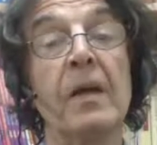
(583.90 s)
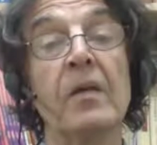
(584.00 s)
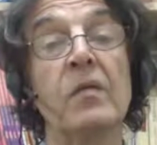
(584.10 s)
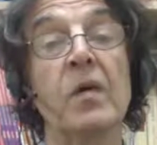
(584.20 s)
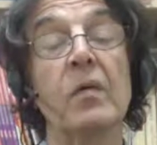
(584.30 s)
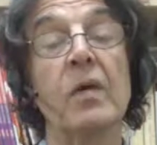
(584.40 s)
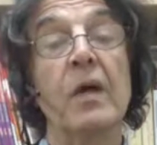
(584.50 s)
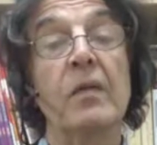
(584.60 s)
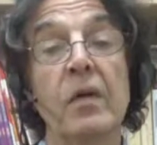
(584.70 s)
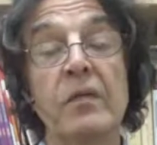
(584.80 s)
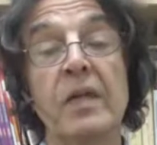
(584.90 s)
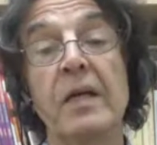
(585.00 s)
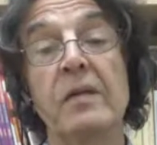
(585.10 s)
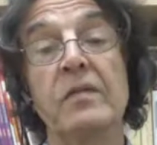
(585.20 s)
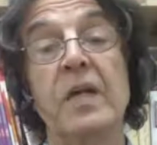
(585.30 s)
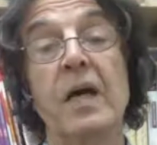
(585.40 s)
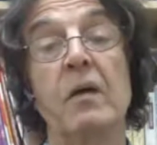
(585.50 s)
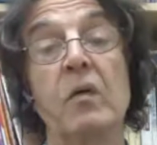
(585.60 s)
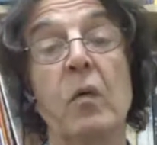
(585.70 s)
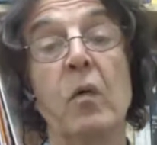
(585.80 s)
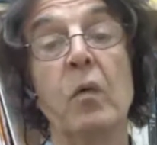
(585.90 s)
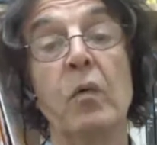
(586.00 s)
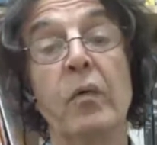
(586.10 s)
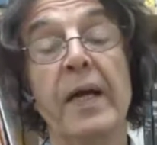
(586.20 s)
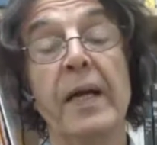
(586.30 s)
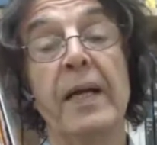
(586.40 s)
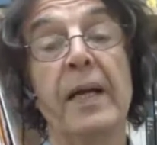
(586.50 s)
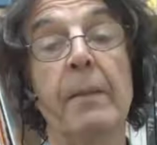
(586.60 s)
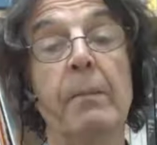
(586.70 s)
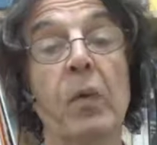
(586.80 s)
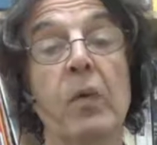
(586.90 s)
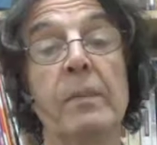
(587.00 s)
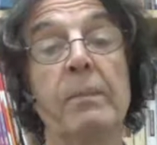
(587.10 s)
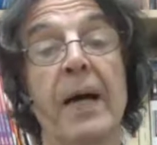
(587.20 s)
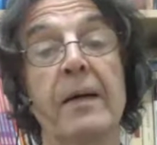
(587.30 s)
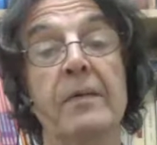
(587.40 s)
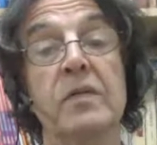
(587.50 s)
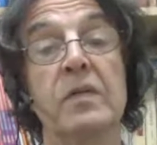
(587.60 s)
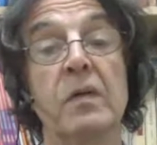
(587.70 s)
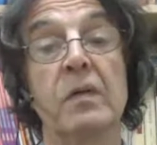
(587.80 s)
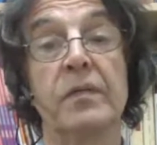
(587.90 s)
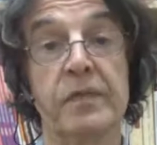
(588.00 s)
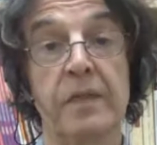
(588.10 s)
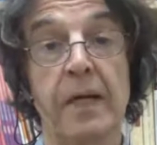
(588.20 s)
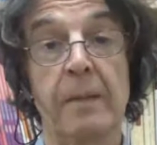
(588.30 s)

So those things are all really important parts of